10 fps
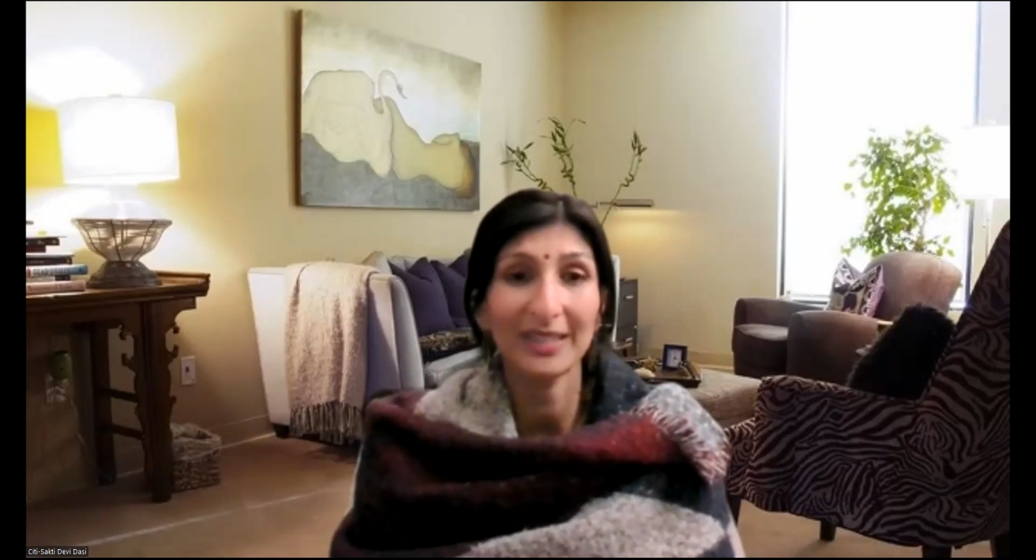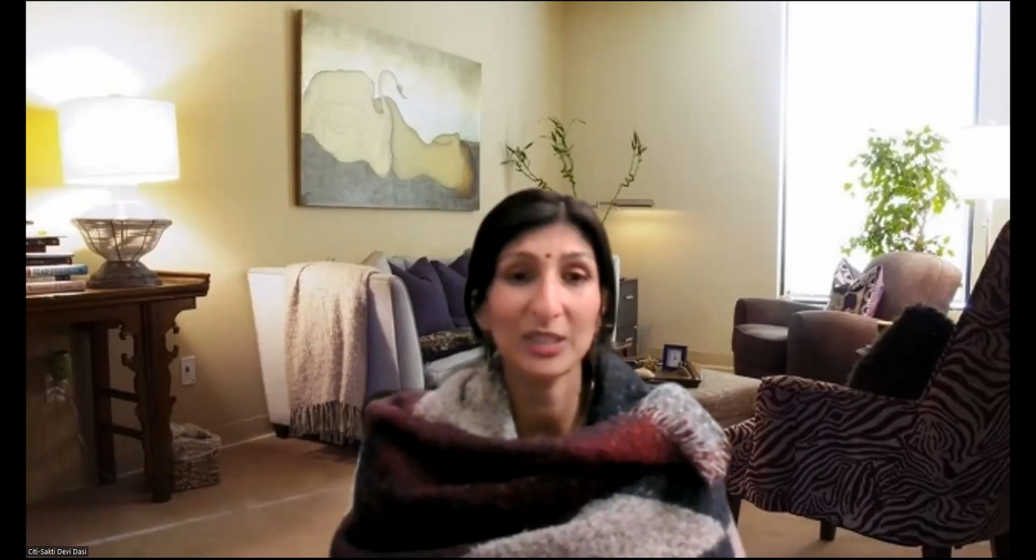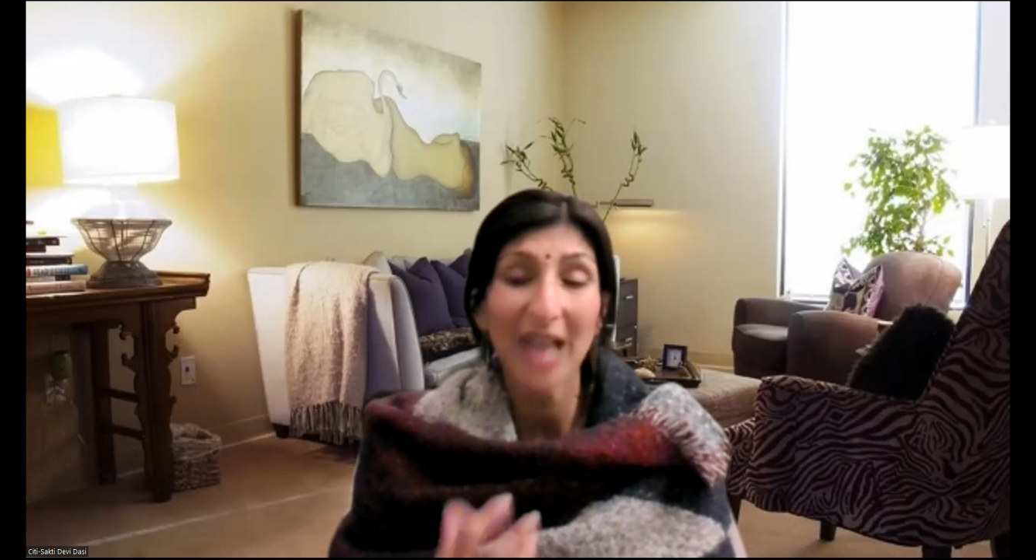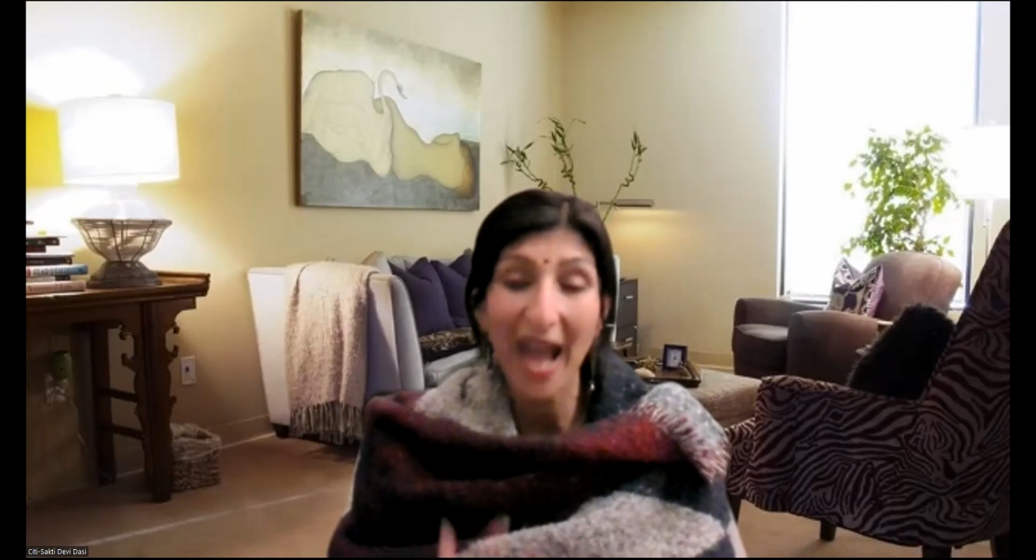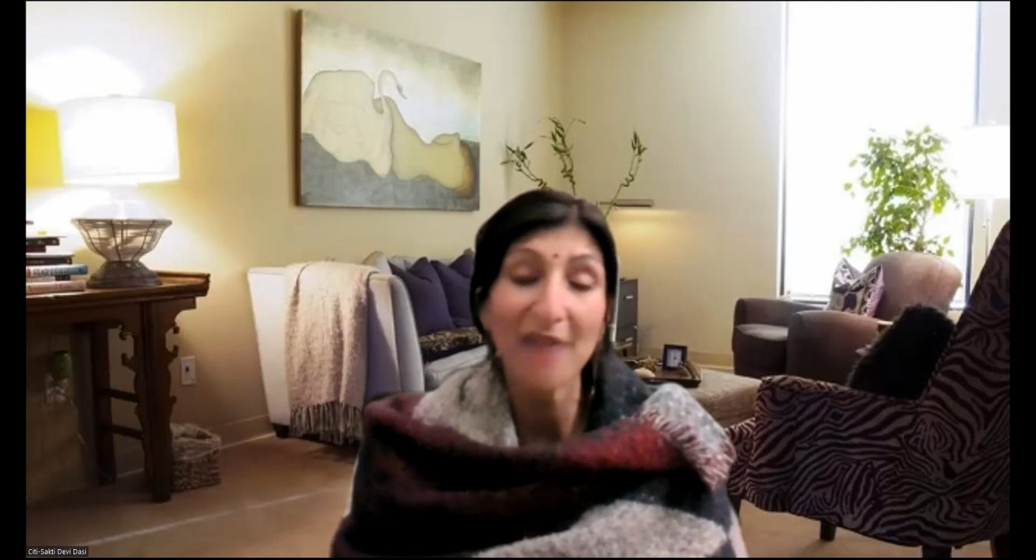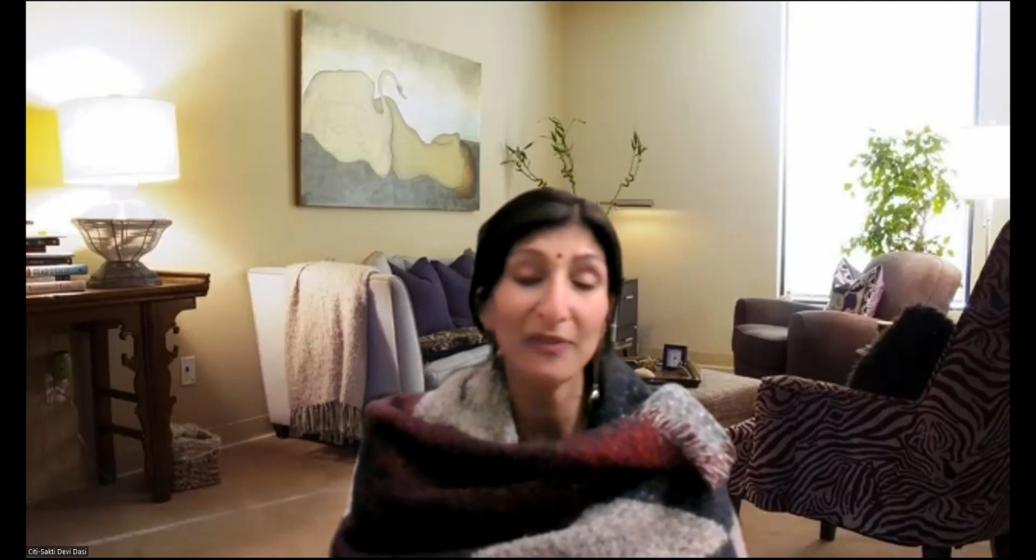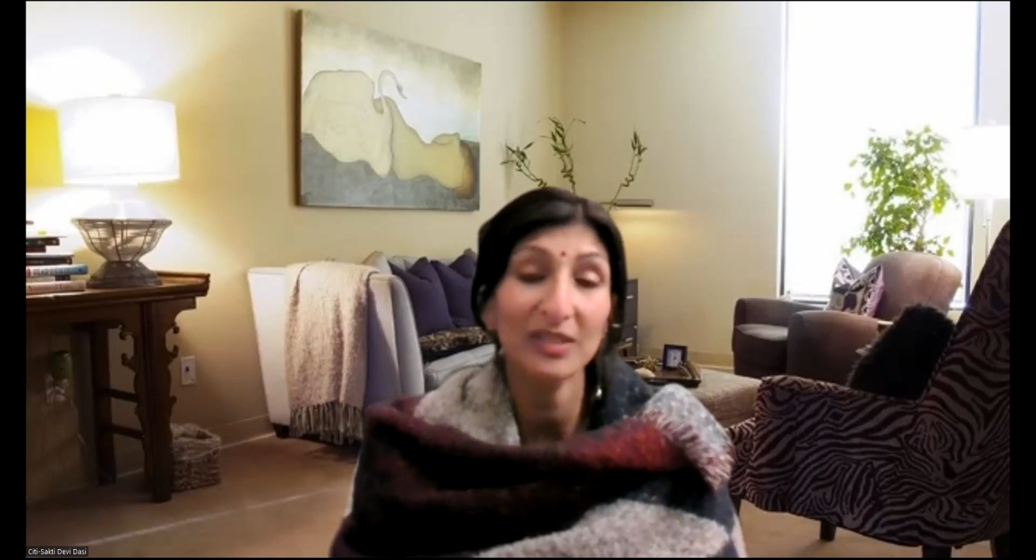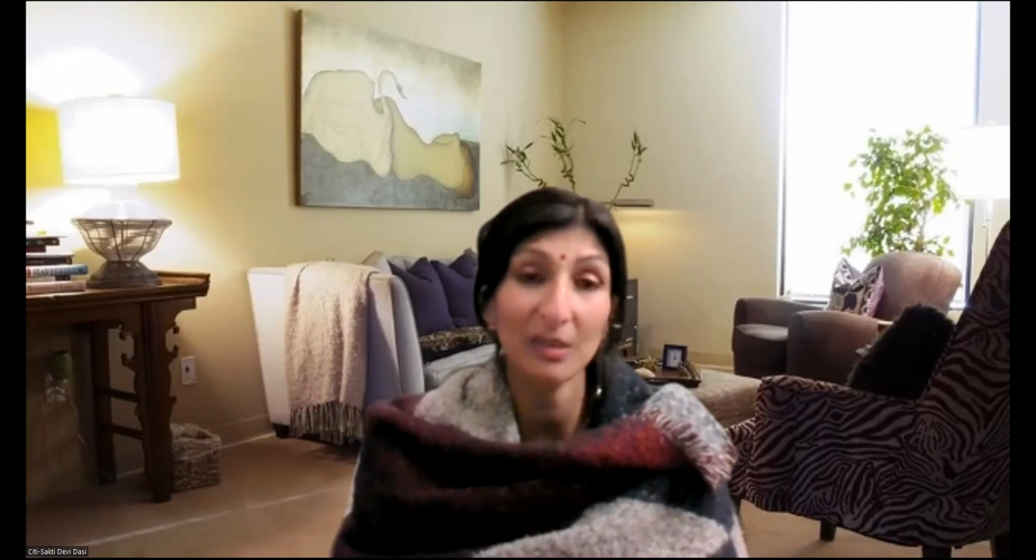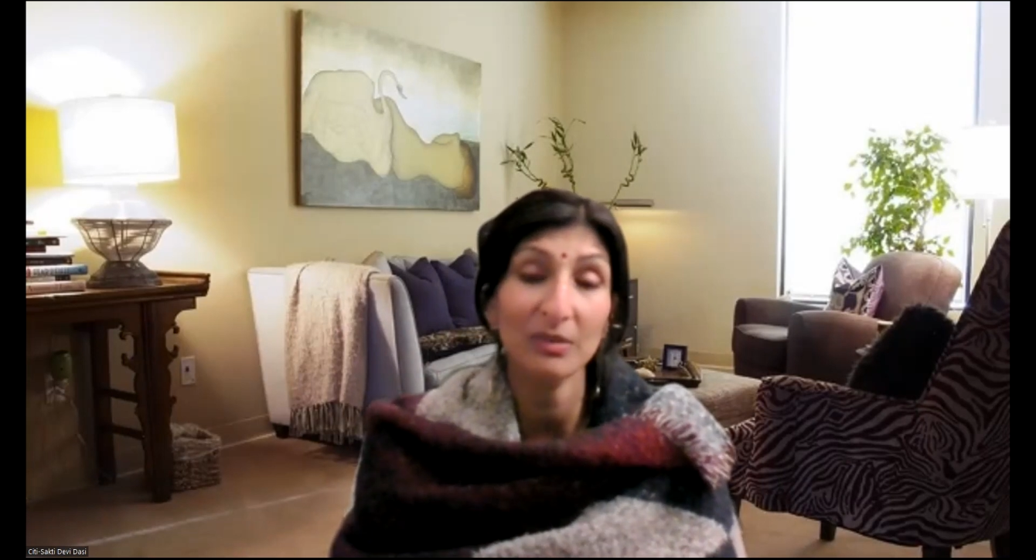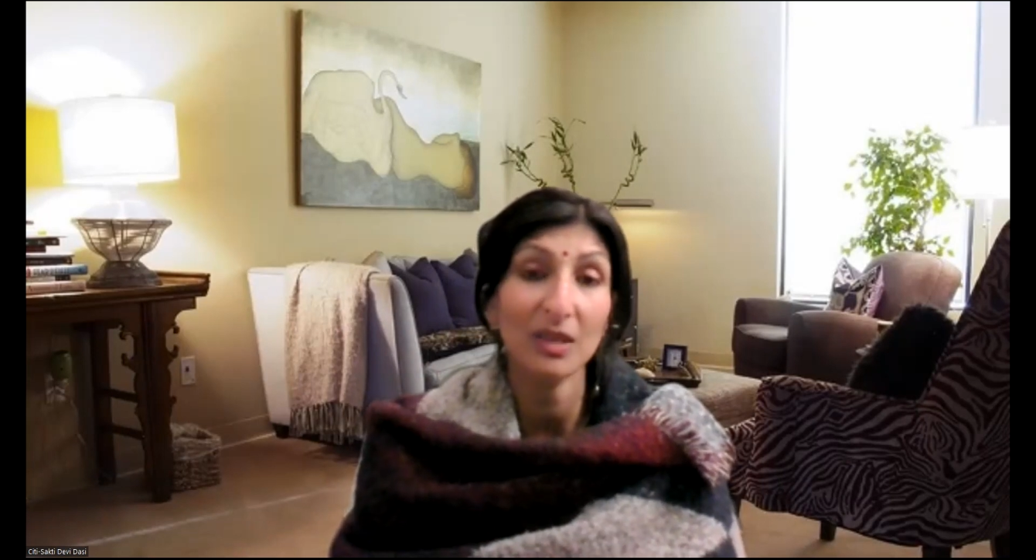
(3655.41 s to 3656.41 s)
Just have
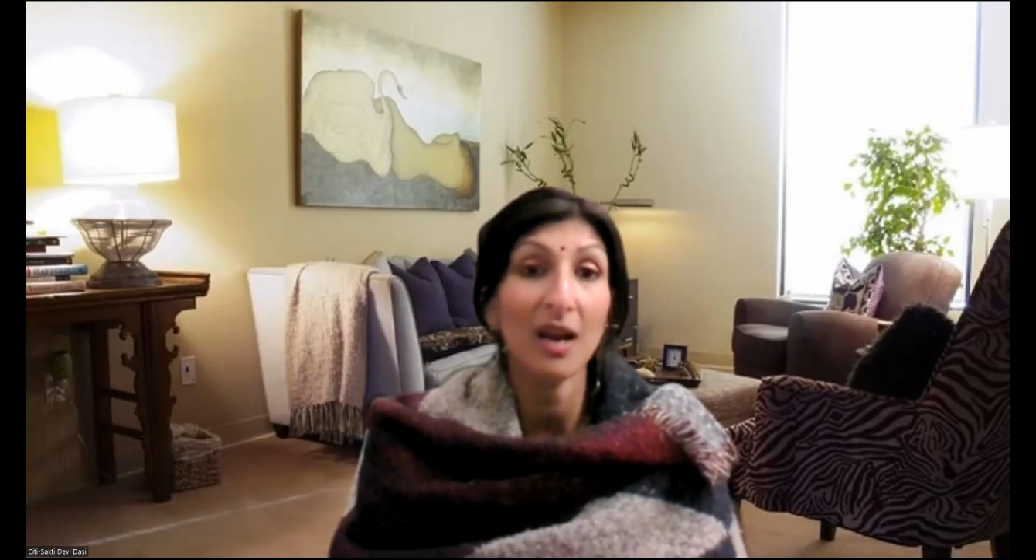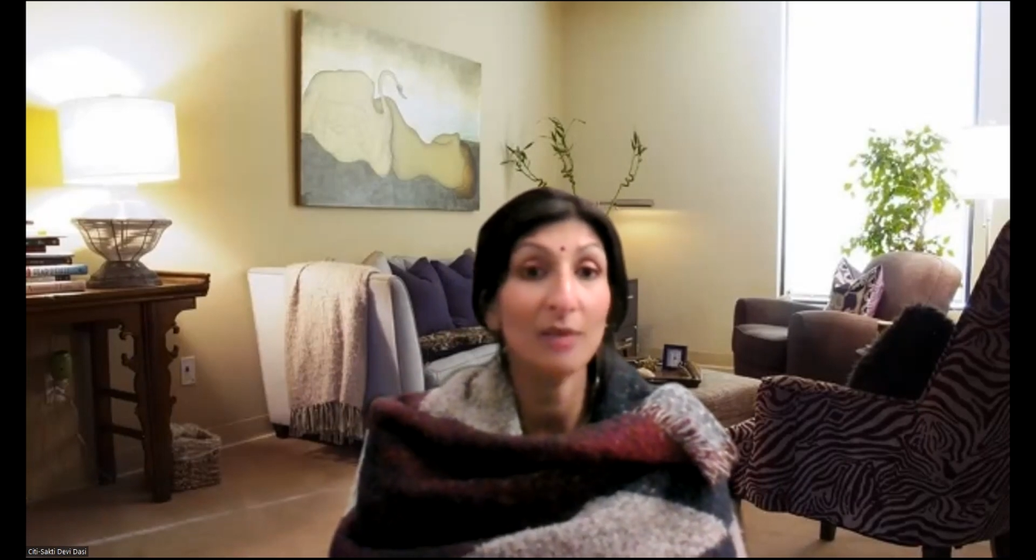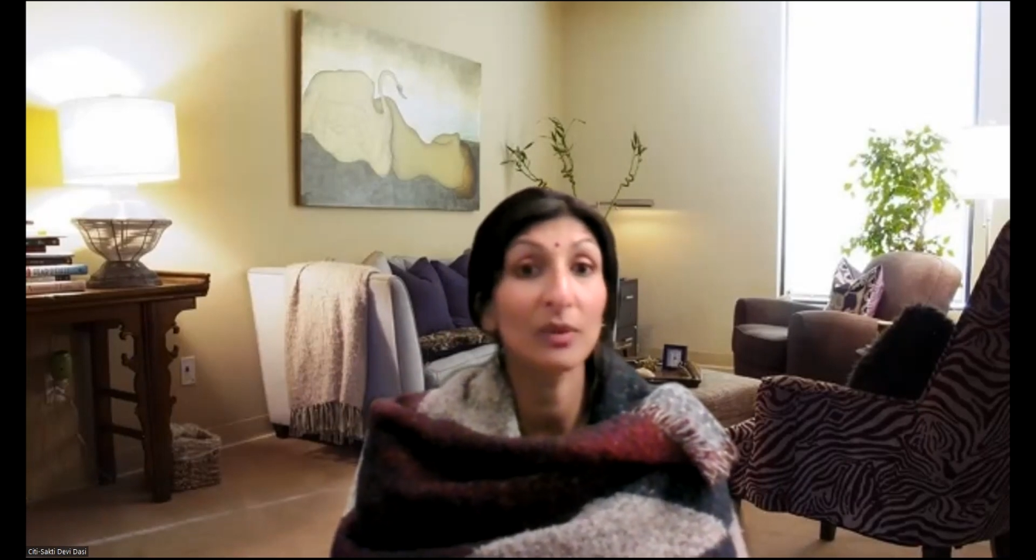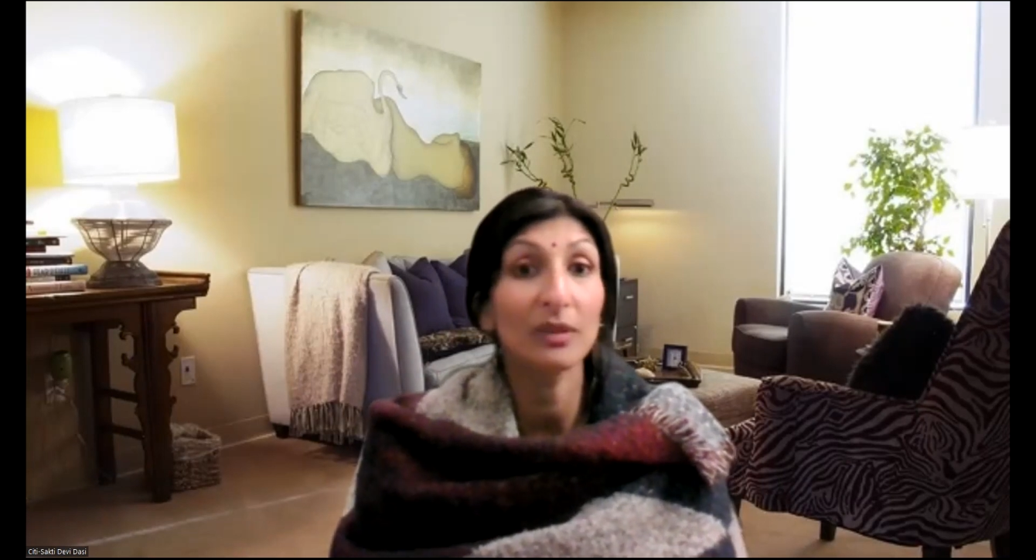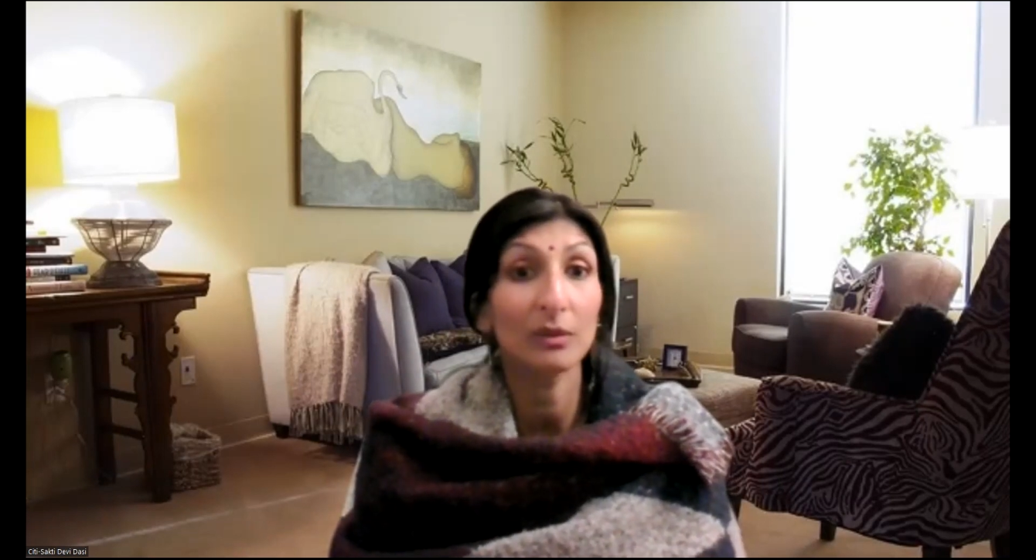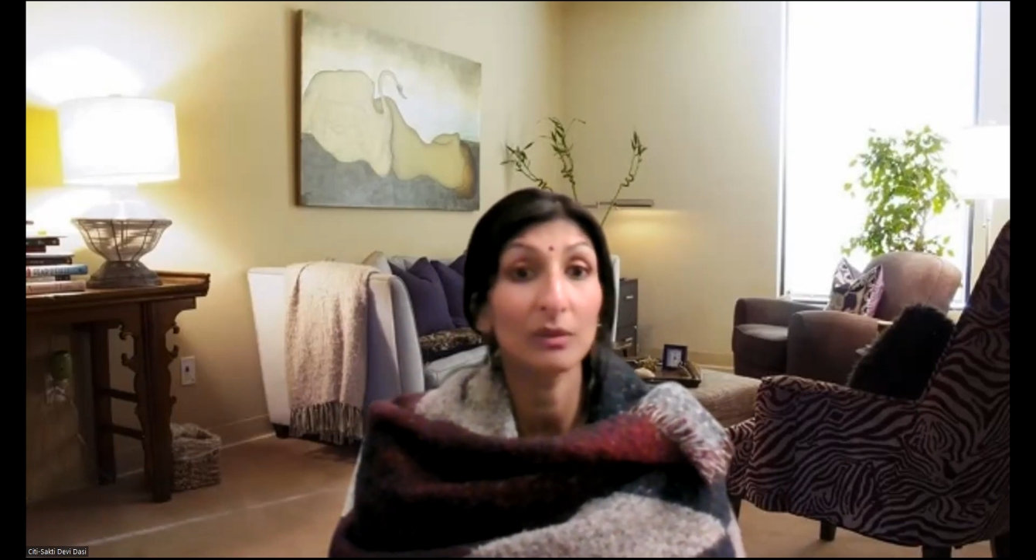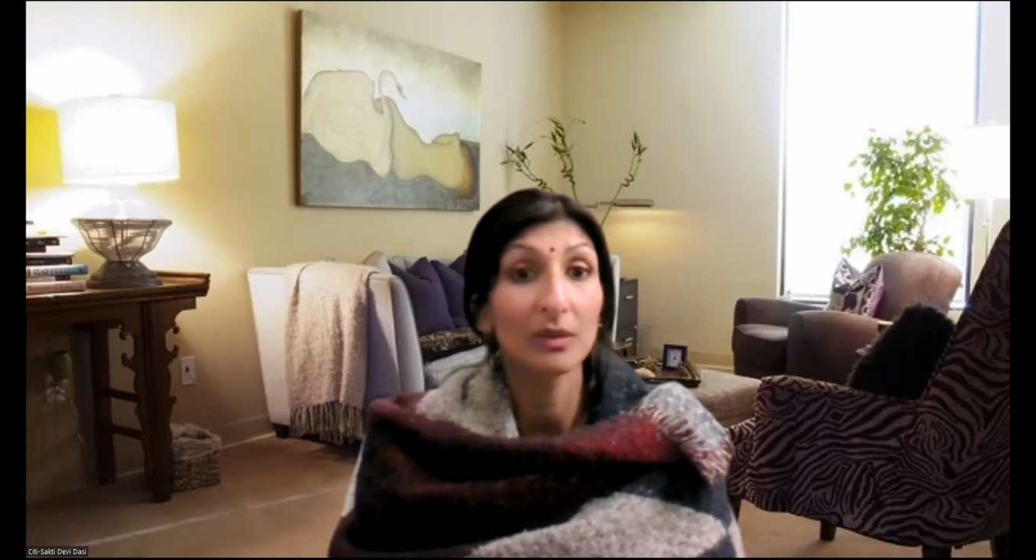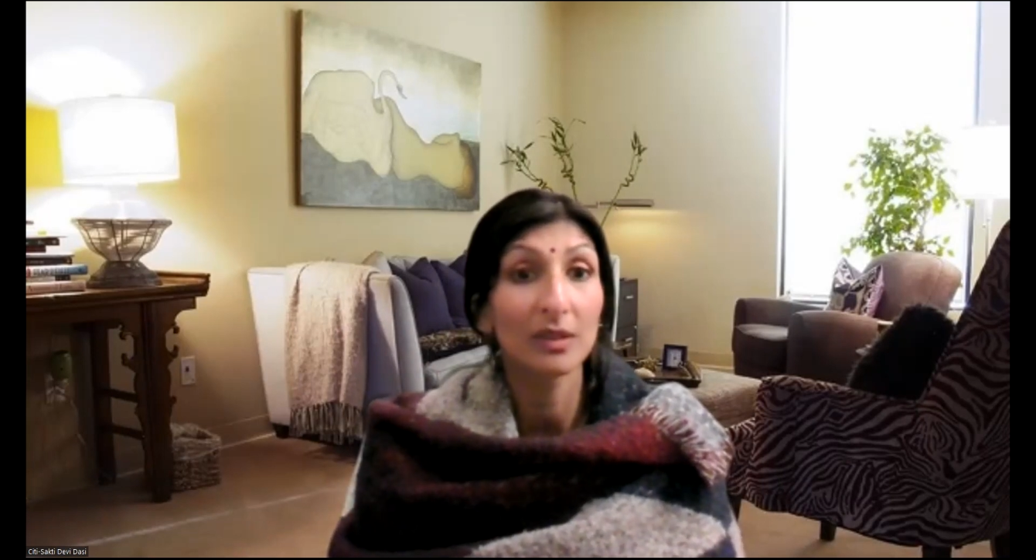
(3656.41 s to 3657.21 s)
some time with you.